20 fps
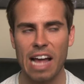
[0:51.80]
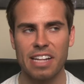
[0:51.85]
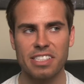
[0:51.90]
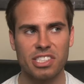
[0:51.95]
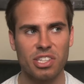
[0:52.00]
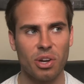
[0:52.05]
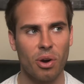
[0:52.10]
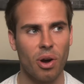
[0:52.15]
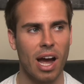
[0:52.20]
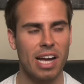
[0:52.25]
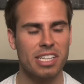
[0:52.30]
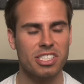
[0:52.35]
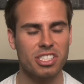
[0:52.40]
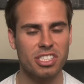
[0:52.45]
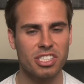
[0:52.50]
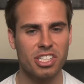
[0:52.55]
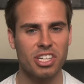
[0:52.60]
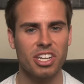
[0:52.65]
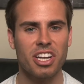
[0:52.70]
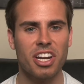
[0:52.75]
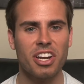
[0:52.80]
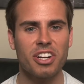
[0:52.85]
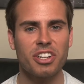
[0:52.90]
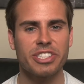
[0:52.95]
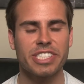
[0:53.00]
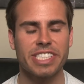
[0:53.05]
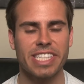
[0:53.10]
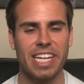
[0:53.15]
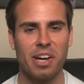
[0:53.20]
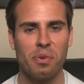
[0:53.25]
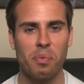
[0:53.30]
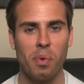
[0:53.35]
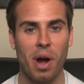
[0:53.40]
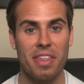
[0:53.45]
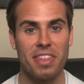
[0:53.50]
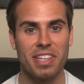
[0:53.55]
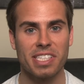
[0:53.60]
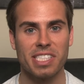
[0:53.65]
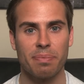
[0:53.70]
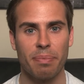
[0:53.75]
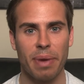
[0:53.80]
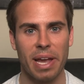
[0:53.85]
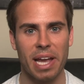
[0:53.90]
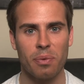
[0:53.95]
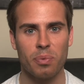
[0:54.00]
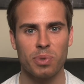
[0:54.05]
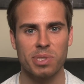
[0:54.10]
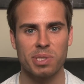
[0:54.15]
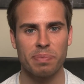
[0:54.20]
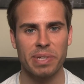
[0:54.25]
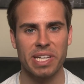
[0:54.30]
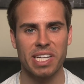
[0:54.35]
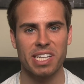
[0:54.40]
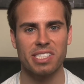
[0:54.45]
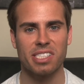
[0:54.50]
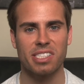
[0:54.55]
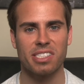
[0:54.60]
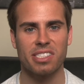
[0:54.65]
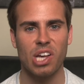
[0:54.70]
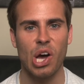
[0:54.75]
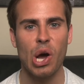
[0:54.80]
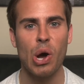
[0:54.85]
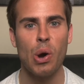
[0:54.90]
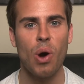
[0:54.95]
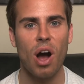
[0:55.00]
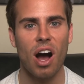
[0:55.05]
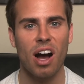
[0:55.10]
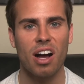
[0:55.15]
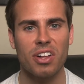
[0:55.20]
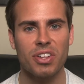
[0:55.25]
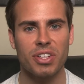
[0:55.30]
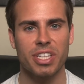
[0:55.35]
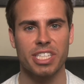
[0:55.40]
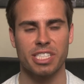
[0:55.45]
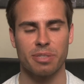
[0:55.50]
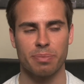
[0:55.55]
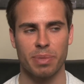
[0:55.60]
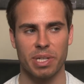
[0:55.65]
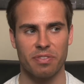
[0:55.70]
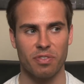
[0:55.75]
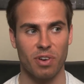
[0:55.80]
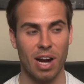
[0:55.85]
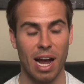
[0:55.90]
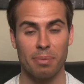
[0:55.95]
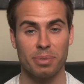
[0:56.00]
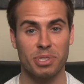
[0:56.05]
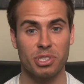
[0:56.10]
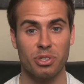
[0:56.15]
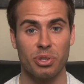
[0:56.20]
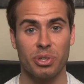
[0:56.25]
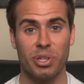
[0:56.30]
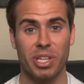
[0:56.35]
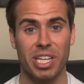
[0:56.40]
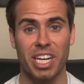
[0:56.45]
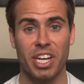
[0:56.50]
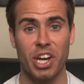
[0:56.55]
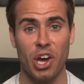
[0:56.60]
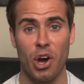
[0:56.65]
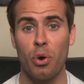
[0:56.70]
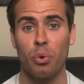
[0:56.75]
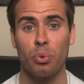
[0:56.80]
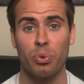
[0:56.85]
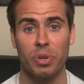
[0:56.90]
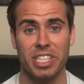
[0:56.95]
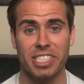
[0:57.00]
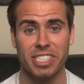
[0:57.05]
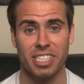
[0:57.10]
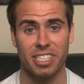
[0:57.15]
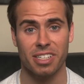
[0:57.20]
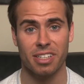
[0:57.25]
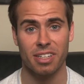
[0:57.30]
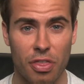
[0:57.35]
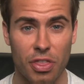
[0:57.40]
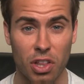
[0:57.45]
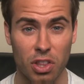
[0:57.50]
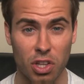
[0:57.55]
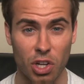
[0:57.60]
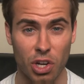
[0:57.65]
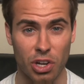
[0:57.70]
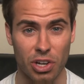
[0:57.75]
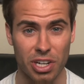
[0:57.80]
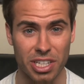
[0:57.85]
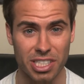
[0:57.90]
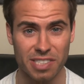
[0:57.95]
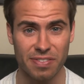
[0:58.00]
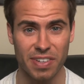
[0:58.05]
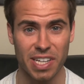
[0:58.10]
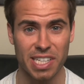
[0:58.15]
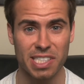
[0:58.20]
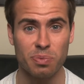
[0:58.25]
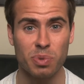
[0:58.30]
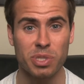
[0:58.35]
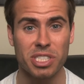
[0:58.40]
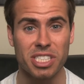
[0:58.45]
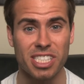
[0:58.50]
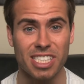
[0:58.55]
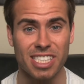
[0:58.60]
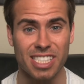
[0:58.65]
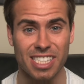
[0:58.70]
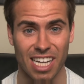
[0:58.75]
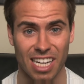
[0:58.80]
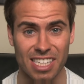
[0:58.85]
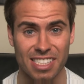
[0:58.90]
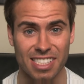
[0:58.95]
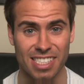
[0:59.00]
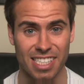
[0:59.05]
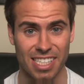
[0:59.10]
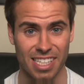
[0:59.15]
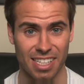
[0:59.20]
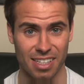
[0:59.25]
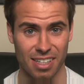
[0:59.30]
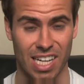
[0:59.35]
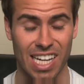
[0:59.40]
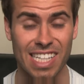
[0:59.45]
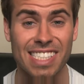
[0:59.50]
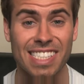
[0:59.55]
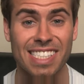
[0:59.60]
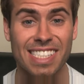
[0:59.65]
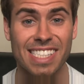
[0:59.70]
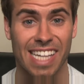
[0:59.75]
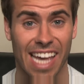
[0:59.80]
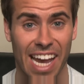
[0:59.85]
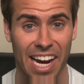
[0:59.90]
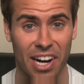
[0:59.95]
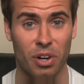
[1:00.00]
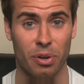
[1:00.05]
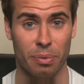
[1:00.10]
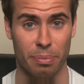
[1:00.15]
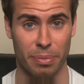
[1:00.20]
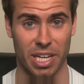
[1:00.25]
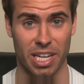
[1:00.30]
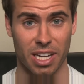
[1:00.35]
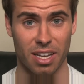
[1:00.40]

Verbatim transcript: And so I just couldn't understand why this man was being so ugly to me for absolutely no reason. The look on his face was disgusting. It scared me.